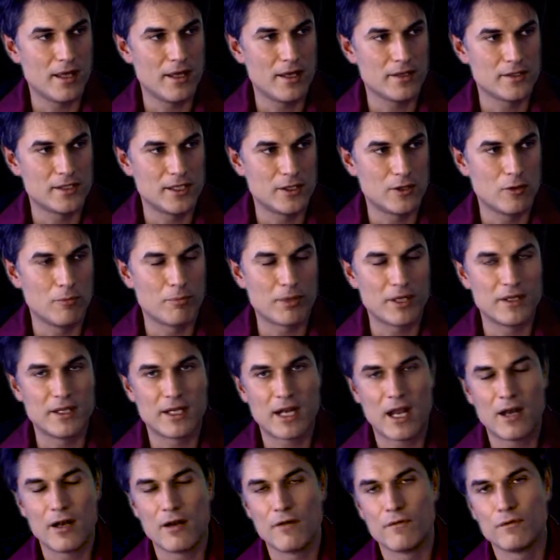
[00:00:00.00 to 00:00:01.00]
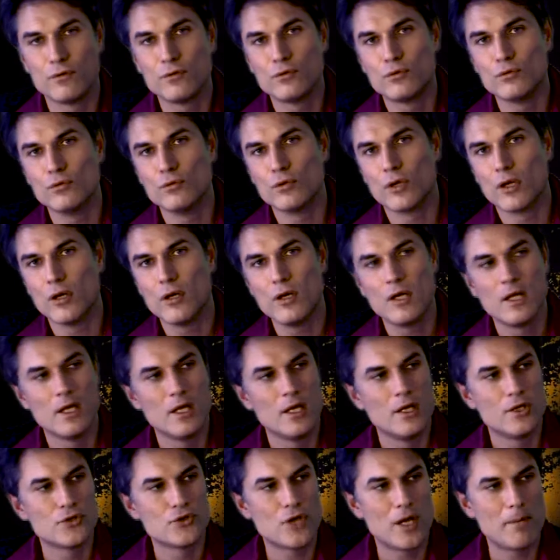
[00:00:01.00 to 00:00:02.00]
like the tides, even by
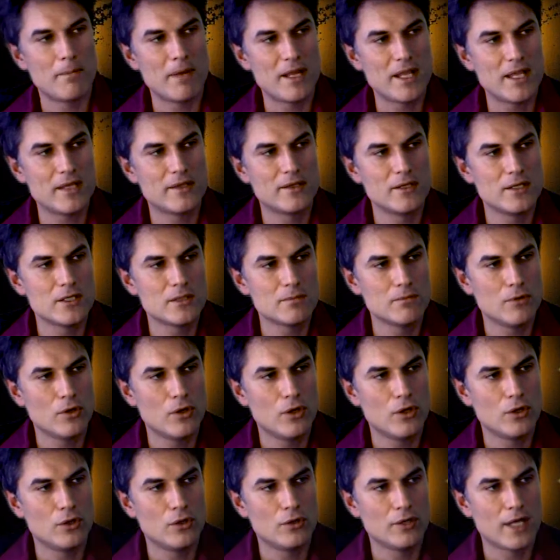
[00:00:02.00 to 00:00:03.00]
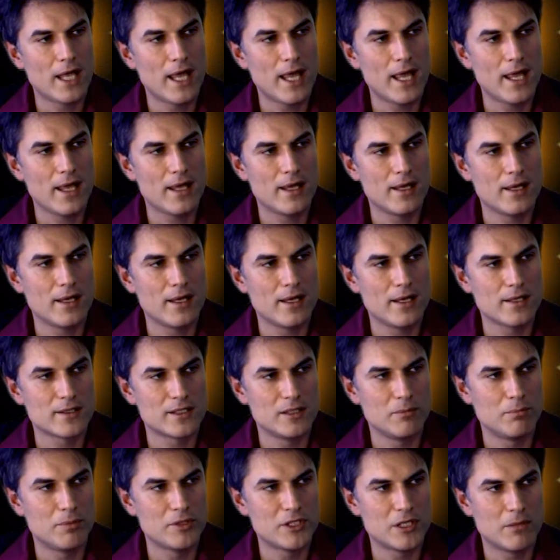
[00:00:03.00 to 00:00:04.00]
the moon, or the variations
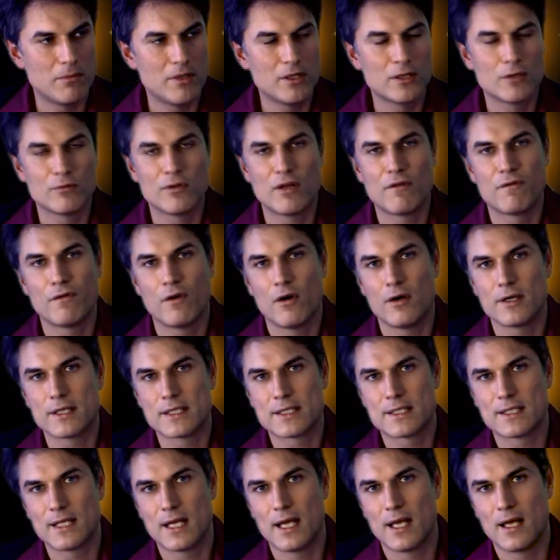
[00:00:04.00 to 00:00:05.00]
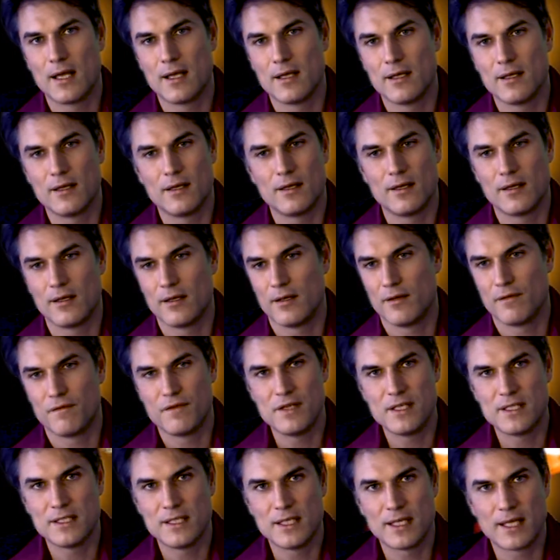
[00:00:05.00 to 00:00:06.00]
of the agricultural
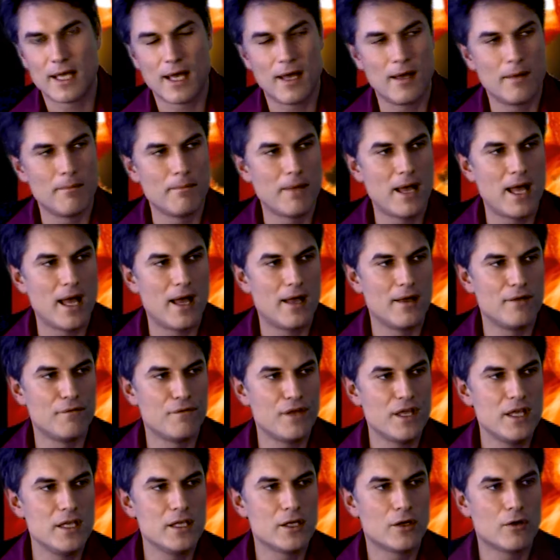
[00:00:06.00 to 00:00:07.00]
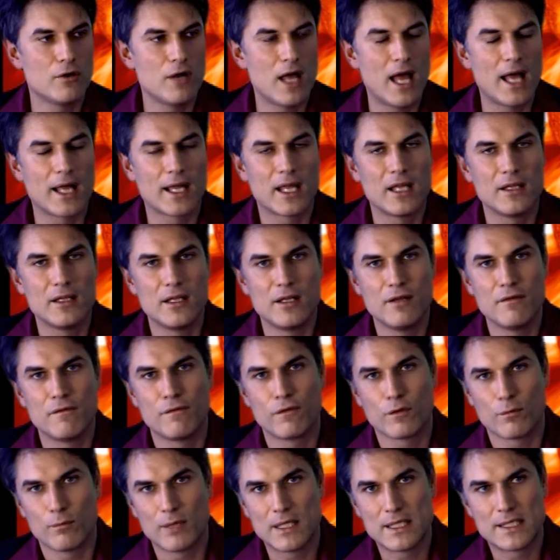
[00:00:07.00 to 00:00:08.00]
cultures, linked as well to the
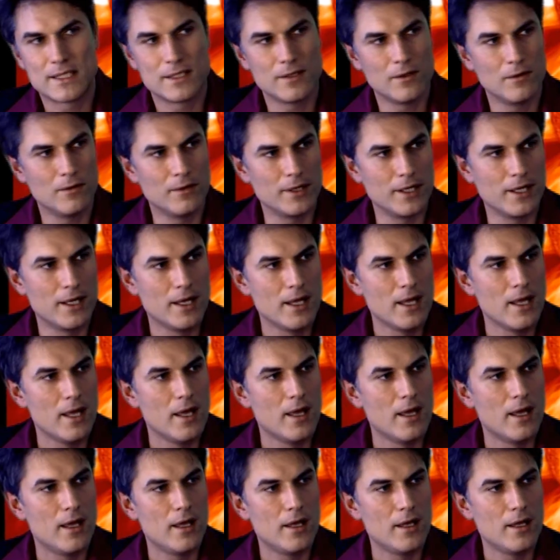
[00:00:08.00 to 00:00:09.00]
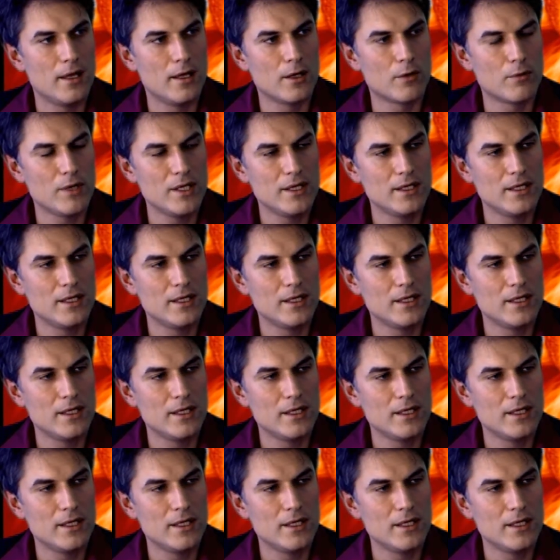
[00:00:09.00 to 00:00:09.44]
formation of the sunspots.